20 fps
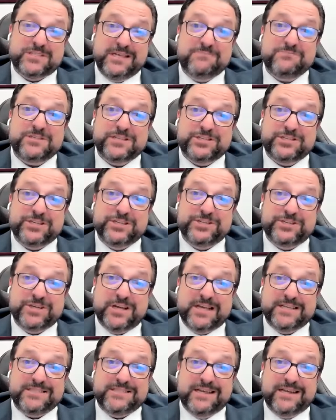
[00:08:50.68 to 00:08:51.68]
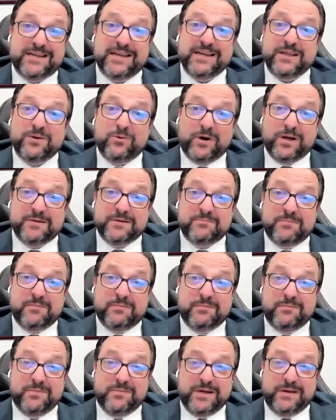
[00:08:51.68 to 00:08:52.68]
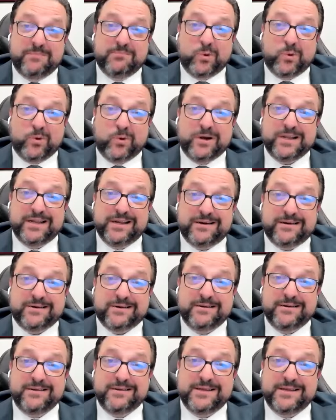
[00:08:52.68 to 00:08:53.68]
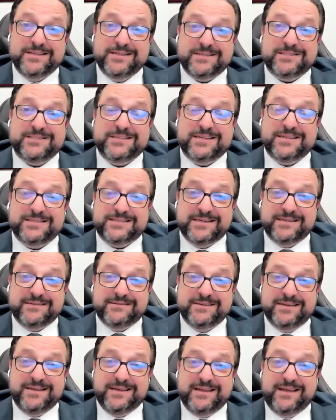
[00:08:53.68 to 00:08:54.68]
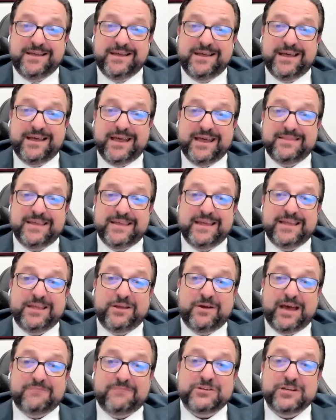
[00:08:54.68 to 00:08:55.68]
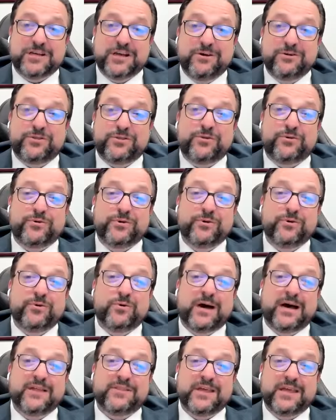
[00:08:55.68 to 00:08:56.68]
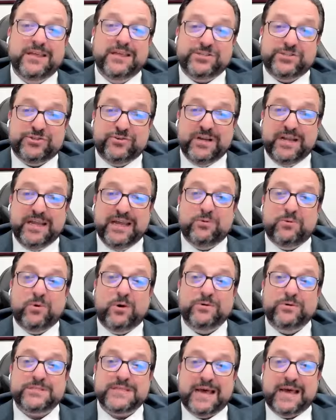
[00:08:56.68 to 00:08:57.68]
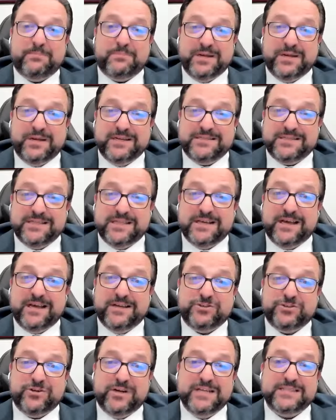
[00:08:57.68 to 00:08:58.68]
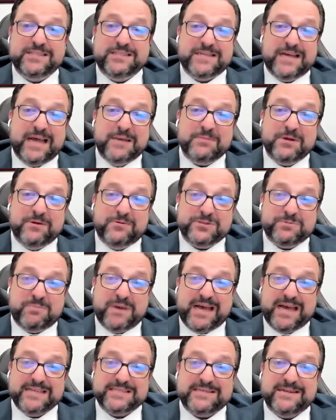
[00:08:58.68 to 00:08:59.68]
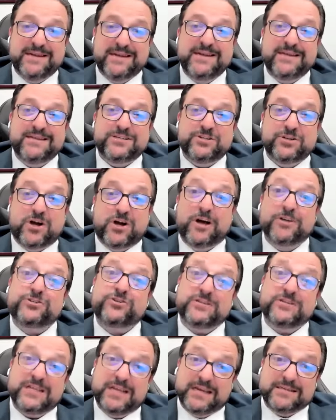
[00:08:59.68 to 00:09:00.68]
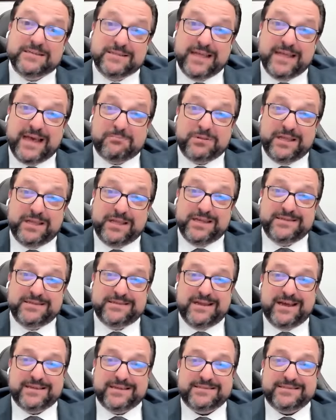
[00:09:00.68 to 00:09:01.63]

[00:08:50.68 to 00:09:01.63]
seems to suggest that anyone born here is a citizen, and that you have to go through the history and what was happening to the country at the time it was passed to contradict that plain